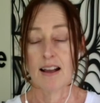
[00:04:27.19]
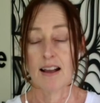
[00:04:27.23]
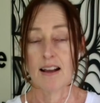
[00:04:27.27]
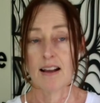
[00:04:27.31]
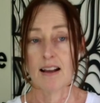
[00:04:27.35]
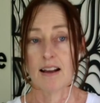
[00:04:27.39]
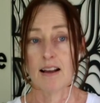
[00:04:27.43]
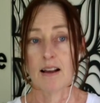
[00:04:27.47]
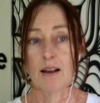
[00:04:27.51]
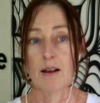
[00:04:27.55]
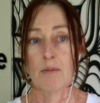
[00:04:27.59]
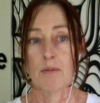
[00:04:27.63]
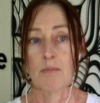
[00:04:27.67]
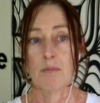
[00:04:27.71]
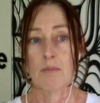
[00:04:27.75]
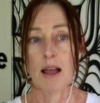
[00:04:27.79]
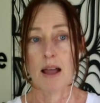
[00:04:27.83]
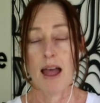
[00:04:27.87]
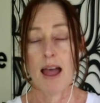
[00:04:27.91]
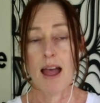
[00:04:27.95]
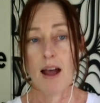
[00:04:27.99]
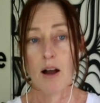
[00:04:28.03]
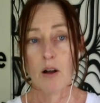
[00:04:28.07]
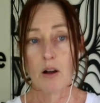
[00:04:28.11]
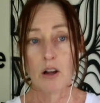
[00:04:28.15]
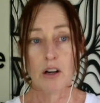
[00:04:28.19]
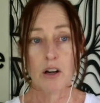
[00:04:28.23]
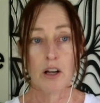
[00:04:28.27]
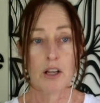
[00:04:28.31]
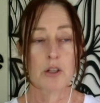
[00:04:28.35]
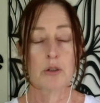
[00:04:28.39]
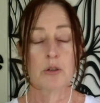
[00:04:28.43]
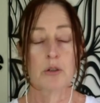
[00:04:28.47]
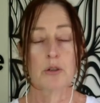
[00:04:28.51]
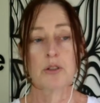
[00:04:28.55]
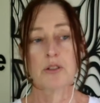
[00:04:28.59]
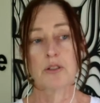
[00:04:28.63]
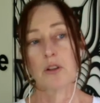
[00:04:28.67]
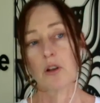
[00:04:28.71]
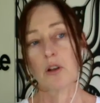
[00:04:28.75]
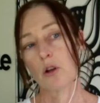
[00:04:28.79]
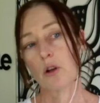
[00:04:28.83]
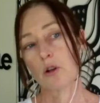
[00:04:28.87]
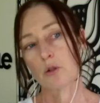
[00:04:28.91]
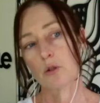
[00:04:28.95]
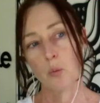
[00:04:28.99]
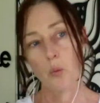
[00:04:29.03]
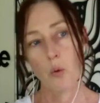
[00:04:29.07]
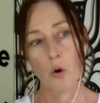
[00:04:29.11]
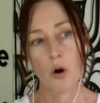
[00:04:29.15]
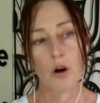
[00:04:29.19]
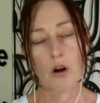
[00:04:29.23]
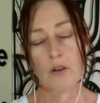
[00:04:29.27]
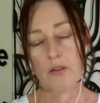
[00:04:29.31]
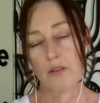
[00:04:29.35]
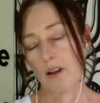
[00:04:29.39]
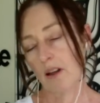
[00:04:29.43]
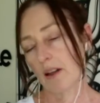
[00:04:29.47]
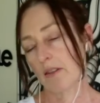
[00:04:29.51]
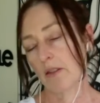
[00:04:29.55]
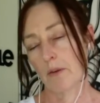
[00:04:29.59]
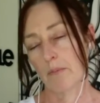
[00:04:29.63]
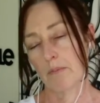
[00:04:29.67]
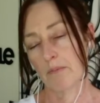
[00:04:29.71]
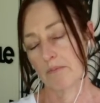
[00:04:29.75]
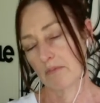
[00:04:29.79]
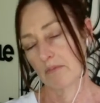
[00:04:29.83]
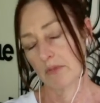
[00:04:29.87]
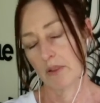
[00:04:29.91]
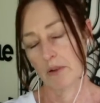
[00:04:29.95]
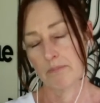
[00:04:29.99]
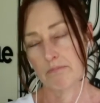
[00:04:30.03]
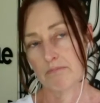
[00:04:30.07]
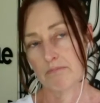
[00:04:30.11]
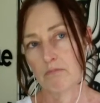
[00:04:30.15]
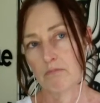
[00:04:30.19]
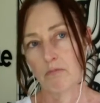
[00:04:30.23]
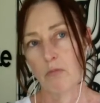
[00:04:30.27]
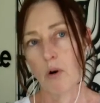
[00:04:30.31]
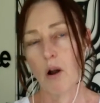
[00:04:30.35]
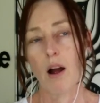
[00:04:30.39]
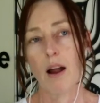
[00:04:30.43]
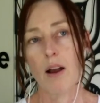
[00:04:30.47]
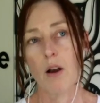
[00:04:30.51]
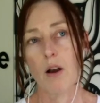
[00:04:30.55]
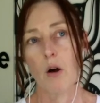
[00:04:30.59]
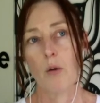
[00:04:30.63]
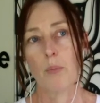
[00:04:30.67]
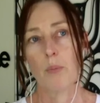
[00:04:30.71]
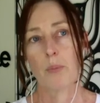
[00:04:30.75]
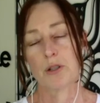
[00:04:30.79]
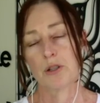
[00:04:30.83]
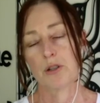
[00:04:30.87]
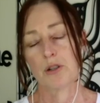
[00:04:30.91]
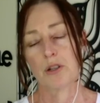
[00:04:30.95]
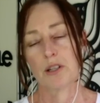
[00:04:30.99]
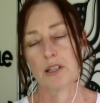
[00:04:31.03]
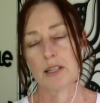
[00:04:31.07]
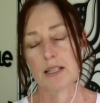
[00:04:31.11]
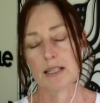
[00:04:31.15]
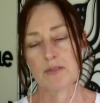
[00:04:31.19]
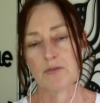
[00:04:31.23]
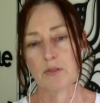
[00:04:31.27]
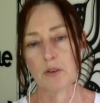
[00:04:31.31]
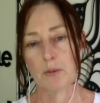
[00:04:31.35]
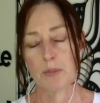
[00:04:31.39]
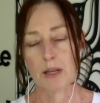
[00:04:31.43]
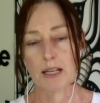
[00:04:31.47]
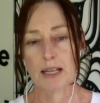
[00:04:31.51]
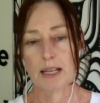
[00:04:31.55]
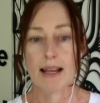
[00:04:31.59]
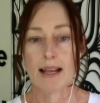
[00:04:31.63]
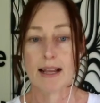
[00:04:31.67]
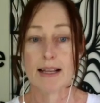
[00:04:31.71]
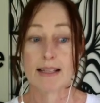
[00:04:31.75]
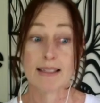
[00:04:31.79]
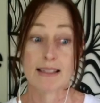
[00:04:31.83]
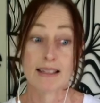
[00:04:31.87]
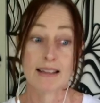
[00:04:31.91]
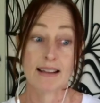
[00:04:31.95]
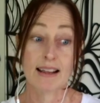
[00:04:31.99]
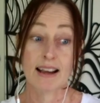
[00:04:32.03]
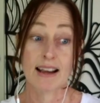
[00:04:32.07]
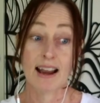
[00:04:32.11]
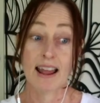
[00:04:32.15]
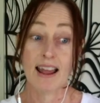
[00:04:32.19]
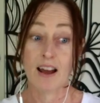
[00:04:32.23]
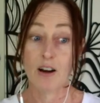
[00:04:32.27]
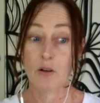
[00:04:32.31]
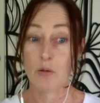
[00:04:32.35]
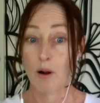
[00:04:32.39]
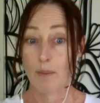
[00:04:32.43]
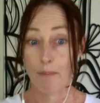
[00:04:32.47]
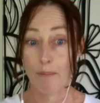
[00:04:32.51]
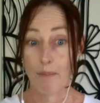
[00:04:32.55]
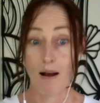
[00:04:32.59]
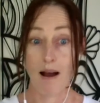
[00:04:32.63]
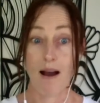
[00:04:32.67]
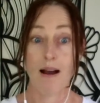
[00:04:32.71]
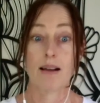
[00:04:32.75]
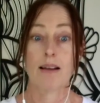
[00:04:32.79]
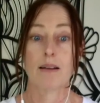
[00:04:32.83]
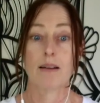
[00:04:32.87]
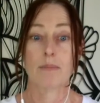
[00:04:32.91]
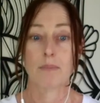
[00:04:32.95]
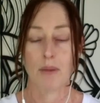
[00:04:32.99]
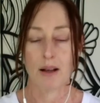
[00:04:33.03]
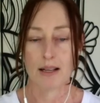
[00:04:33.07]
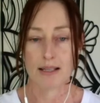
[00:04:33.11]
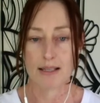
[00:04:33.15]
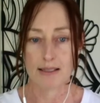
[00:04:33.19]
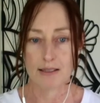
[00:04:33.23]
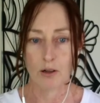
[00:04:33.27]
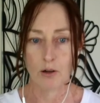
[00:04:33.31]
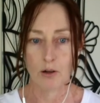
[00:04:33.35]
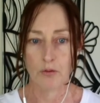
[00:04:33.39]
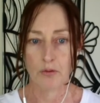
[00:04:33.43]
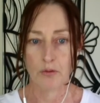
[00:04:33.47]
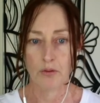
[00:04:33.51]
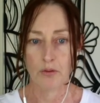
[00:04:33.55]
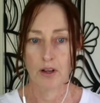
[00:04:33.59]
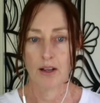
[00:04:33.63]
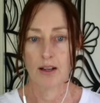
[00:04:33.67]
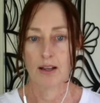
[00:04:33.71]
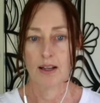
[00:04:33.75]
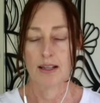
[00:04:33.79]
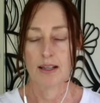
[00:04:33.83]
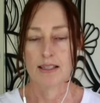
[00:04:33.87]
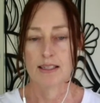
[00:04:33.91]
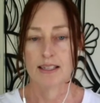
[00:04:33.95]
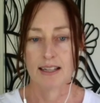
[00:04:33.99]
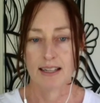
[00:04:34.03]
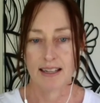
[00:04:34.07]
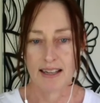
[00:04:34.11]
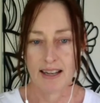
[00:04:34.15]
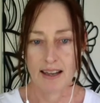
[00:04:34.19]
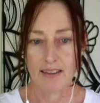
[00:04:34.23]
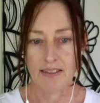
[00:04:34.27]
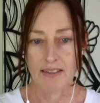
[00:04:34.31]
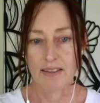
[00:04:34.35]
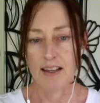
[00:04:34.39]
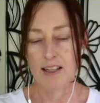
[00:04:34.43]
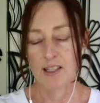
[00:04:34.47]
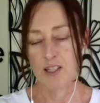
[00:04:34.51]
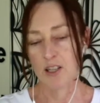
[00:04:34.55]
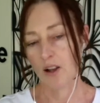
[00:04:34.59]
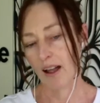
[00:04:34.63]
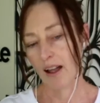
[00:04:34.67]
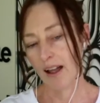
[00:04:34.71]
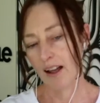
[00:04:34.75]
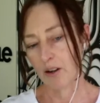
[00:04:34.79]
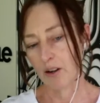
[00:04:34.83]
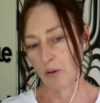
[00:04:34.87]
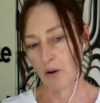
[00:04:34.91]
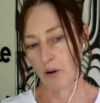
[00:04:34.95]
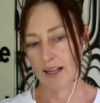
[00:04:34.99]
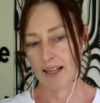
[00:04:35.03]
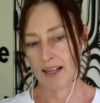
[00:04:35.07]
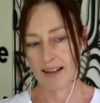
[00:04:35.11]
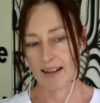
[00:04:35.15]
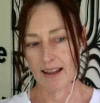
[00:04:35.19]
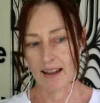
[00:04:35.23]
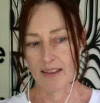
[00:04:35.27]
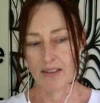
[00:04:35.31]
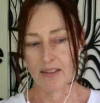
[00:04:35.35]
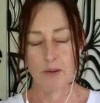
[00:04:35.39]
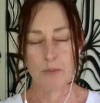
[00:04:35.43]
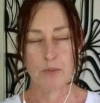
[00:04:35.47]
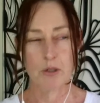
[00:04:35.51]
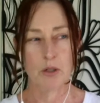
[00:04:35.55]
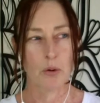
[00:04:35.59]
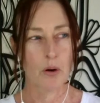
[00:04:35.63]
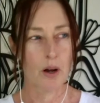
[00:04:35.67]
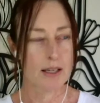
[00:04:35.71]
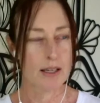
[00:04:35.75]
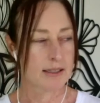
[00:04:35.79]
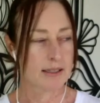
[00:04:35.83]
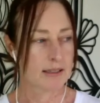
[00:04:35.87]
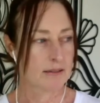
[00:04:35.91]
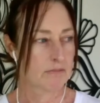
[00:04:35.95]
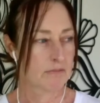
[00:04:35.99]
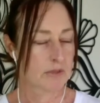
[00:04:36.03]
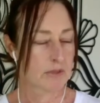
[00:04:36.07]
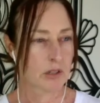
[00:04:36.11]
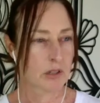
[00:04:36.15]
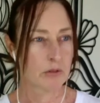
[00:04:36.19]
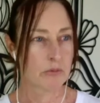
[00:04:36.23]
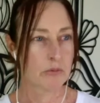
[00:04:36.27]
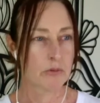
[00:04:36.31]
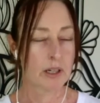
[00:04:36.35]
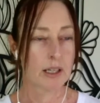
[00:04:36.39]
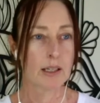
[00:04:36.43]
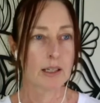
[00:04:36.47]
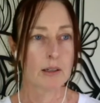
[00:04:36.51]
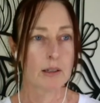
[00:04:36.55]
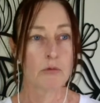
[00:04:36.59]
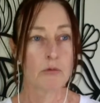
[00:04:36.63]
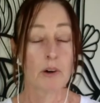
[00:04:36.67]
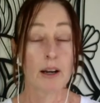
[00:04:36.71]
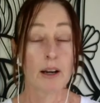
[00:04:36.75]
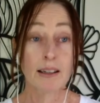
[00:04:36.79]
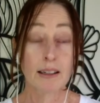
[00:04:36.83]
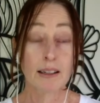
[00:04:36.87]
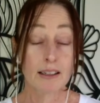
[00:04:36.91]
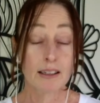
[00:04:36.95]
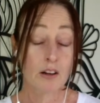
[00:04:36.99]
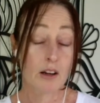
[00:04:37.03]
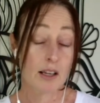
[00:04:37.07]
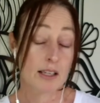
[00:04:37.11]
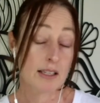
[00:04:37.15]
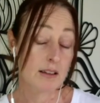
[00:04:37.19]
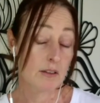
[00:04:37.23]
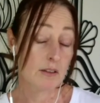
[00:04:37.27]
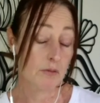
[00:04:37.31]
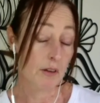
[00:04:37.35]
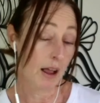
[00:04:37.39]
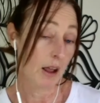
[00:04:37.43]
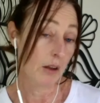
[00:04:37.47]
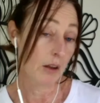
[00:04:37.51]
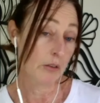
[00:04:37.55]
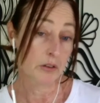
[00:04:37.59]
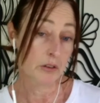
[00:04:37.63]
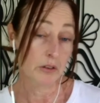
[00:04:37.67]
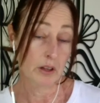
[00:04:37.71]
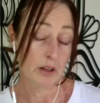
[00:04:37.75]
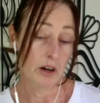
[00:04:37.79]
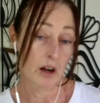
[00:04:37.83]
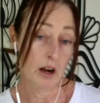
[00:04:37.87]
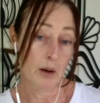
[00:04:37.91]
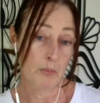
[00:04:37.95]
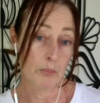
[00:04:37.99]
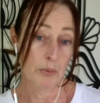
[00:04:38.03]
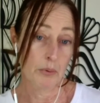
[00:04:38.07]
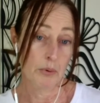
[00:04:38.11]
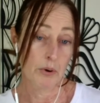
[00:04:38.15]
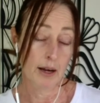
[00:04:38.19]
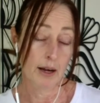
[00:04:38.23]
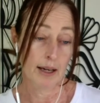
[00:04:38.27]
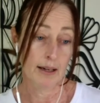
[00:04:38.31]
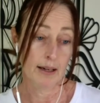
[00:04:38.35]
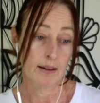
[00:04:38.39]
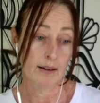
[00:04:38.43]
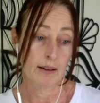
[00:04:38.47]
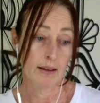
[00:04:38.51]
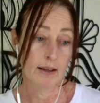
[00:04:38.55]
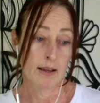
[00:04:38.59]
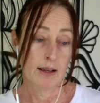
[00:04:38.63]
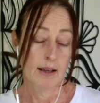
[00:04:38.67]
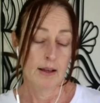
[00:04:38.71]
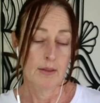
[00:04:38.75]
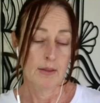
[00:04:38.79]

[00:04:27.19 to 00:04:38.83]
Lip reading: How can I use those? What are the right opportunities for me next? And then how do I market myself to get there? So how do I get them to really recognize the value that I bring